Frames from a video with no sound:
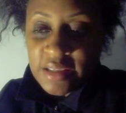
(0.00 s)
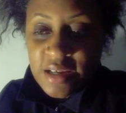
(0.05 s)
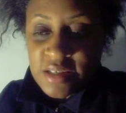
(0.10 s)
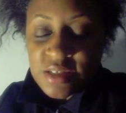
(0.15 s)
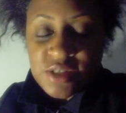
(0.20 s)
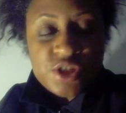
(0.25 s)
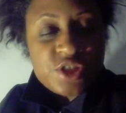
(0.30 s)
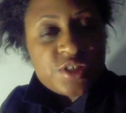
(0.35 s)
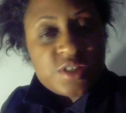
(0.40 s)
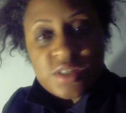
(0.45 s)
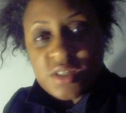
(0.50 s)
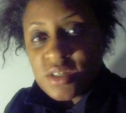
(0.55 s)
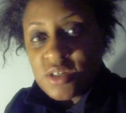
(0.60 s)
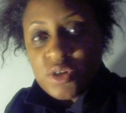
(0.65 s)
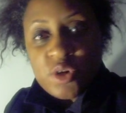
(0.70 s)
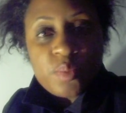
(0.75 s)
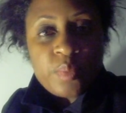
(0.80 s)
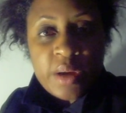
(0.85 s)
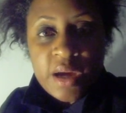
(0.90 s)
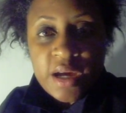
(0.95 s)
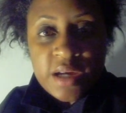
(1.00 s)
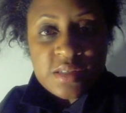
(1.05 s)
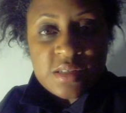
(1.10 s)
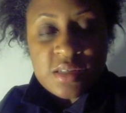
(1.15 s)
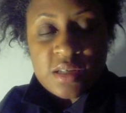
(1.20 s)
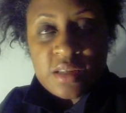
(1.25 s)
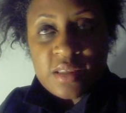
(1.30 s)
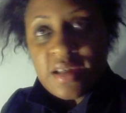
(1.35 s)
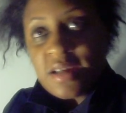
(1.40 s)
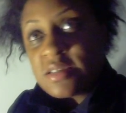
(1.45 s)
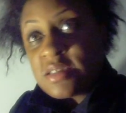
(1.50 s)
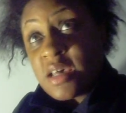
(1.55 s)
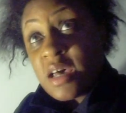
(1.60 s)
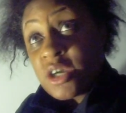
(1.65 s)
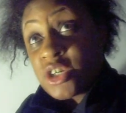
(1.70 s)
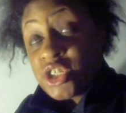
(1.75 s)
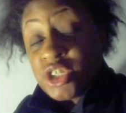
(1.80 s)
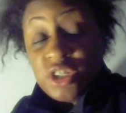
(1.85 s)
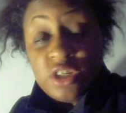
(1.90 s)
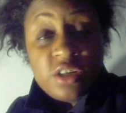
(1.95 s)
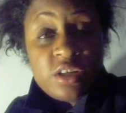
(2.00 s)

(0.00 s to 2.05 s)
that's just no passing, that's actually